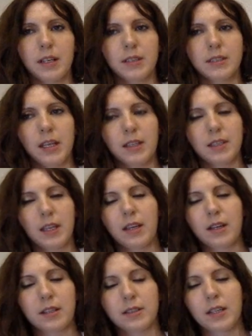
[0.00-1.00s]

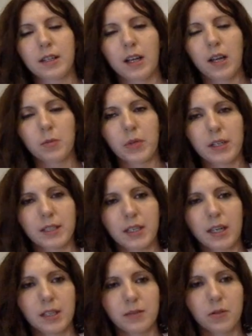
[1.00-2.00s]
their company
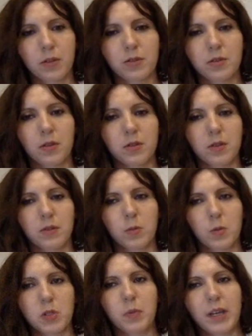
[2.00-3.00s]
Salesforce also,
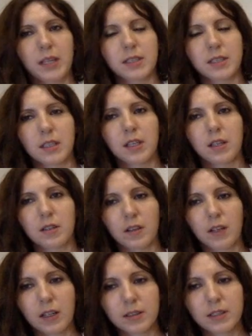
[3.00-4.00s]
which based in
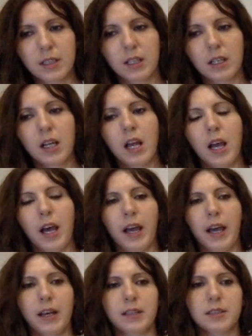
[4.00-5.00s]
Ireland,
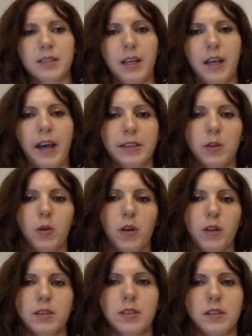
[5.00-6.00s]
and the
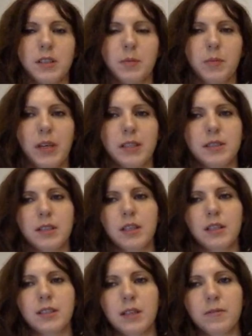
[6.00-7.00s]
headquarters is based
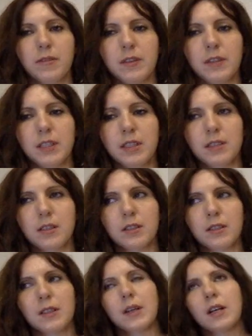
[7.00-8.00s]
in San Francisco.